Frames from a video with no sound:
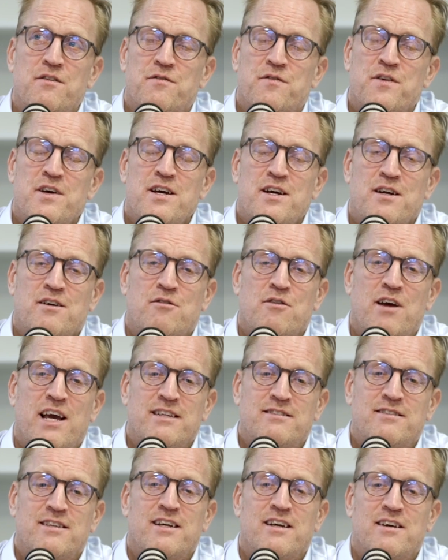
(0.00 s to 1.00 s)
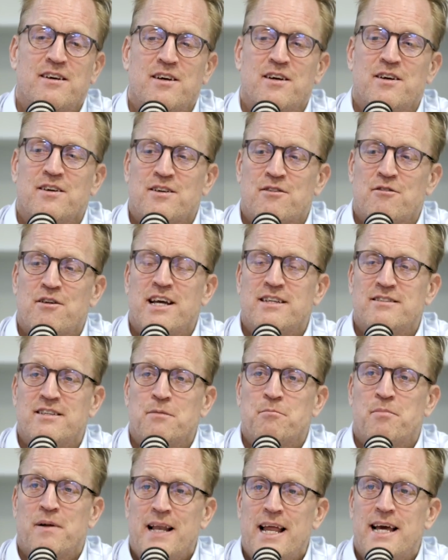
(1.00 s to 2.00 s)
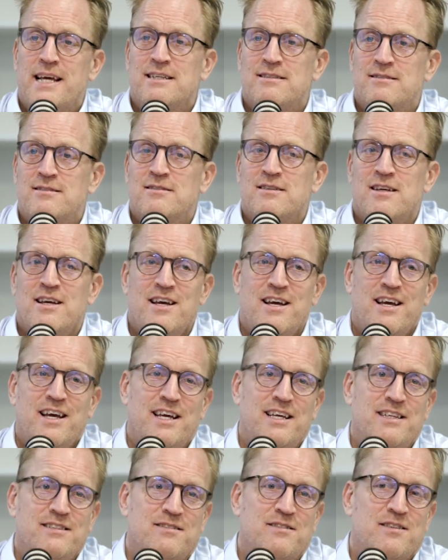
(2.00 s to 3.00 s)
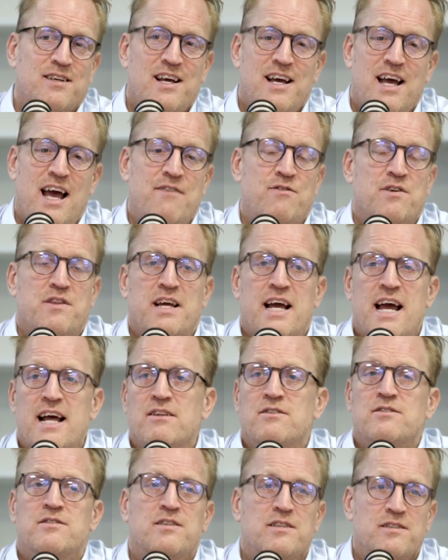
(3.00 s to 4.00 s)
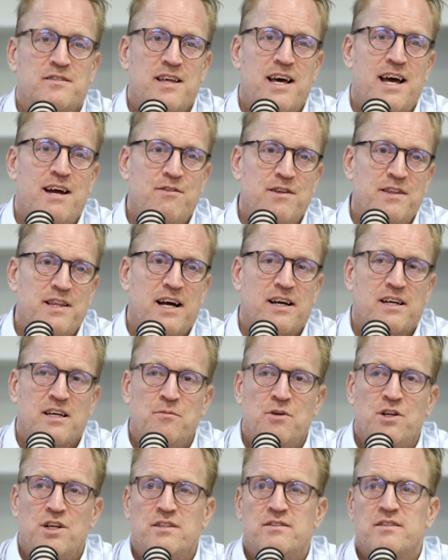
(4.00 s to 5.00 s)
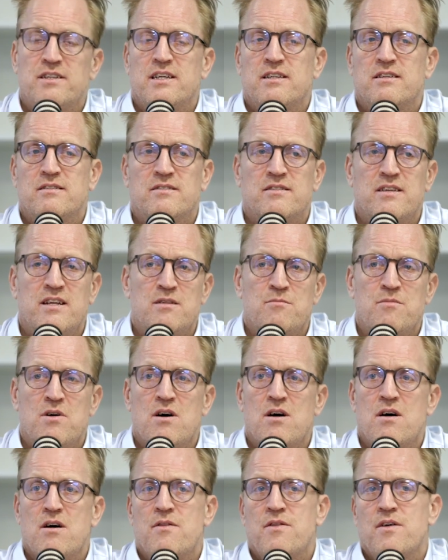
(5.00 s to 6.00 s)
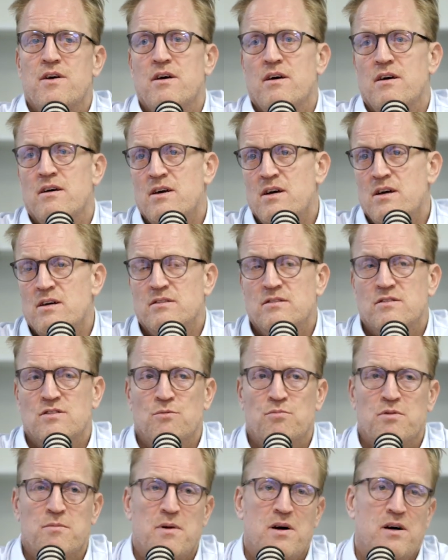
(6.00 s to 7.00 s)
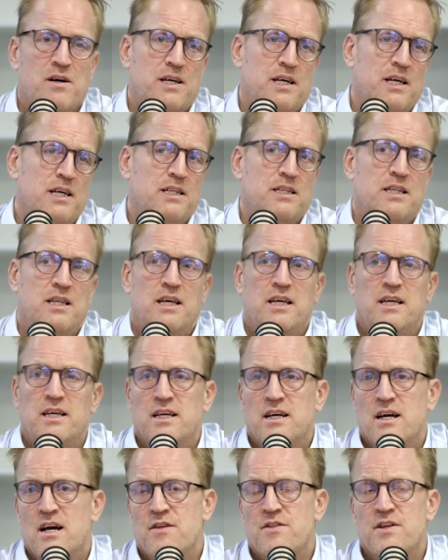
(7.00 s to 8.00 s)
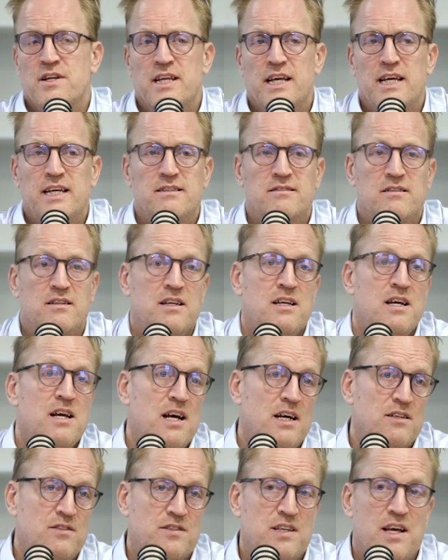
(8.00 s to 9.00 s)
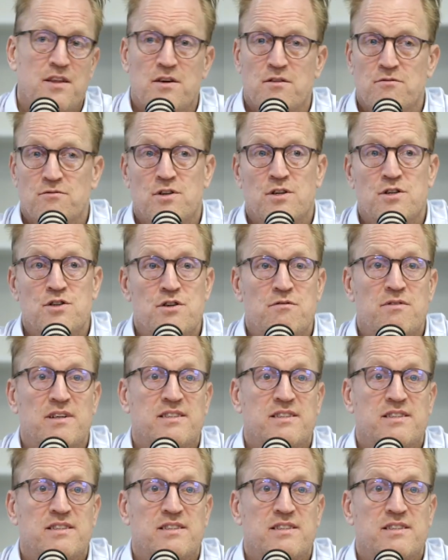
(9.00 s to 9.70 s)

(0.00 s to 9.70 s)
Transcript: of creating place is everything else that's there in that community, the cinema, the supermarket, the other needs, and as you say, the new